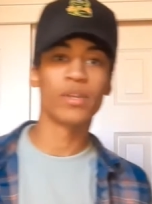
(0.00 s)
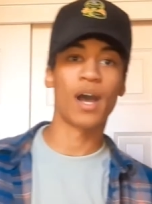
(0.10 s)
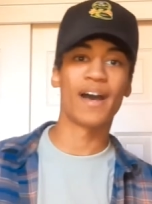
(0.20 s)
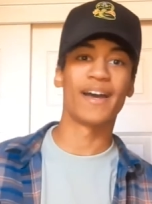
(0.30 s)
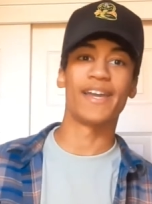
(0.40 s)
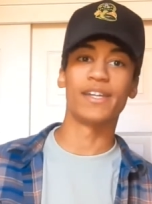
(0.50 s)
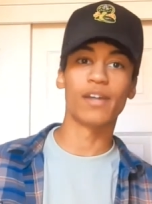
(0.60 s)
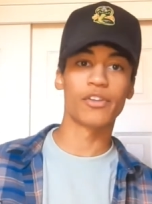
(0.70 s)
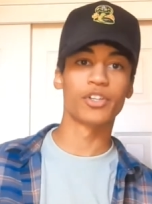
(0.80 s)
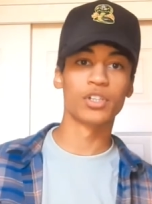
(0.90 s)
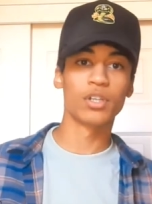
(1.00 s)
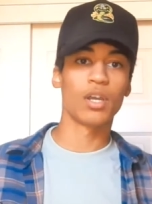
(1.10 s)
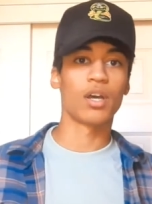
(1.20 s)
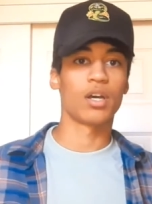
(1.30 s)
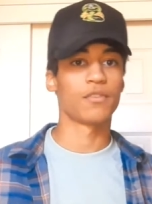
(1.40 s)
we got
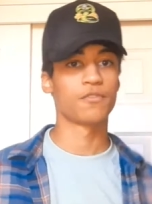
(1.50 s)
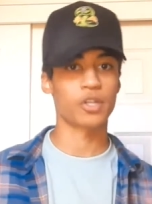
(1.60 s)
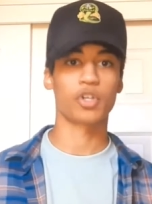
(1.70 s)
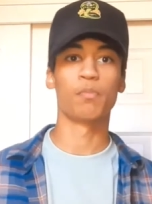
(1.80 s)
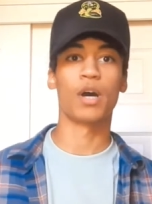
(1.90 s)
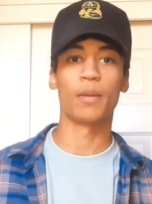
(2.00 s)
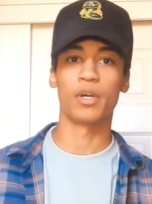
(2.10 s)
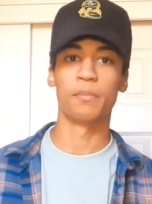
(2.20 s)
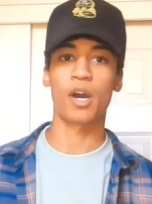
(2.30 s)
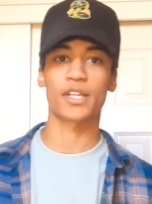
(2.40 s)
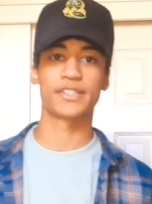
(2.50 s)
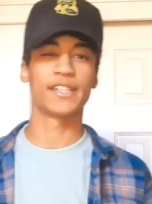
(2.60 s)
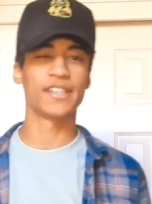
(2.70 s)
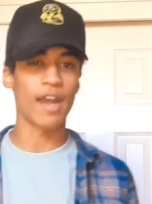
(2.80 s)
another Funko Pop unboxing.